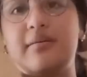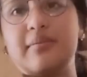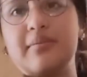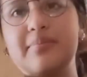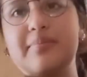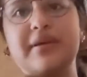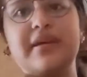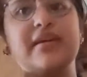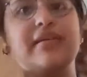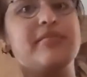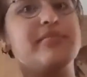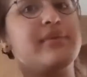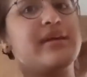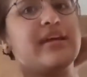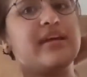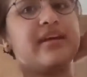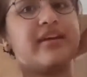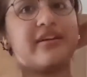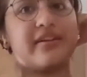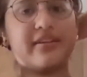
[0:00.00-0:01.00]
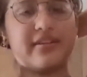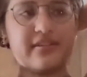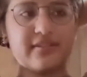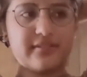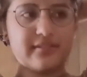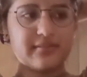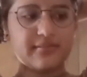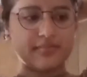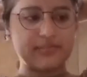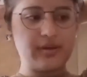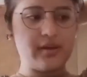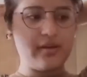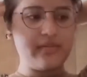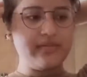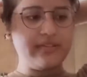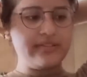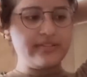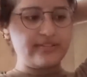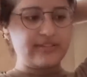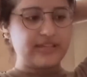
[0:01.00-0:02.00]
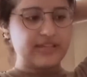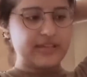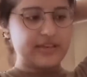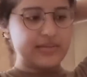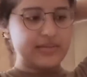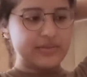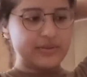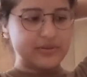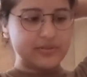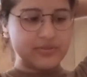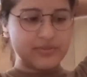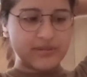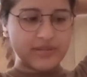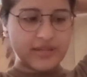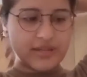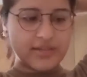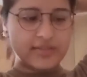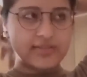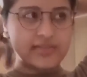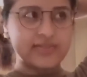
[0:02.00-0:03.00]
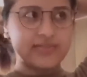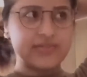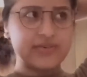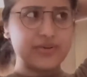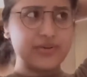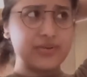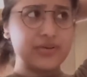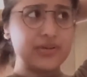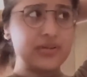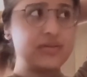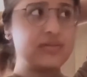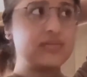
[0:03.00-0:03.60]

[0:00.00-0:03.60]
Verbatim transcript: I'll pick up my hair because obviously I'm gonna get food.